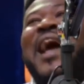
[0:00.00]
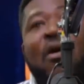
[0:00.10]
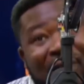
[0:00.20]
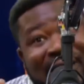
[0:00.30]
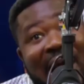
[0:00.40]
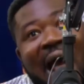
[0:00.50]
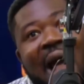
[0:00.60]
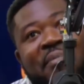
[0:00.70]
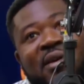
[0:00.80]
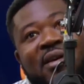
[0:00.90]
It was a
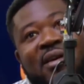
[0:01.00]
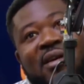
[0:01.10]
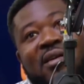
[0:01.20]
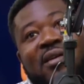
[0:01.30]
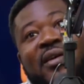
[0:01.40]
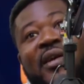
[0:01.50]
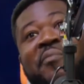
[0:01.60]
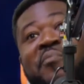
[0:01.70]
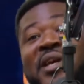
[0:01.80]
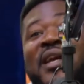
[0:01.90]
hype.
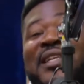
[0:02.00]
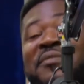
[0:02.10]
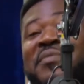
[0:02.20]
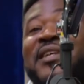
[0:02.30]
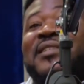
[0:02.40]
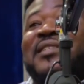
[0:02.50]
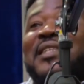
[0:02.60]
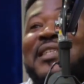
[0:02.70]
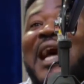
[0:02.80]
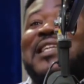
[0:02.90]
Me, it means
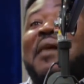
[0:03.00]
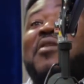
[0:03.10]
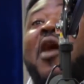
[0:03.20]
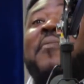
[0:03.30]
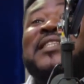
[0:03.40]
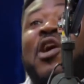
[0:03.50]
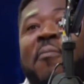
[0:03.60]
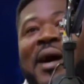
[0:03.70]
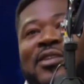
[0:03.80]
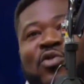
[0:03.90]
that time now I say
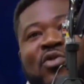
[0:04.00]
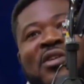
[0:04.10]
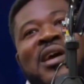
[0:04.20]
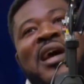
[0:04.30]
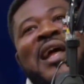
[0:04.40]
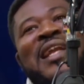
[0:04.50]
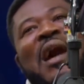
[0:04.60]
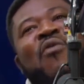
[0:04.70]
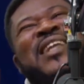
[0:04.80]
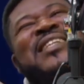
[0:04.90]
Obaso.
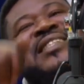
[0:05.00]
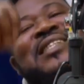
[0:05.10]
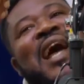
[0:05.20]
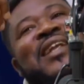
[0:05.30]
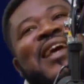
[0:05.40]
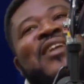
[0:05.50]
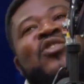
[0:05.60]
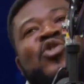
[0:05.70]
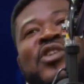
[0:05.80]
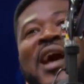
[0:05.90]
Now what did you dear
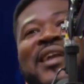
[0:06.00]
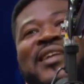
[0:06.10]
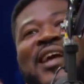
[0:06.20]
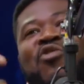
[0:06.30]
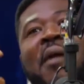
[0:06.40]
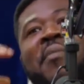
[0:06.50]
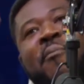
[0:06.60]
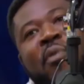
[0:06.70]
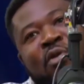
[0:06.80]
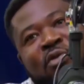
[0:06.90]
no so now dear no abe
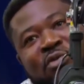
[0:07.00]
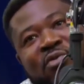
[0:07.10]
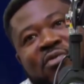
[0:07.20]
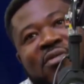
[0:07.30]
bono?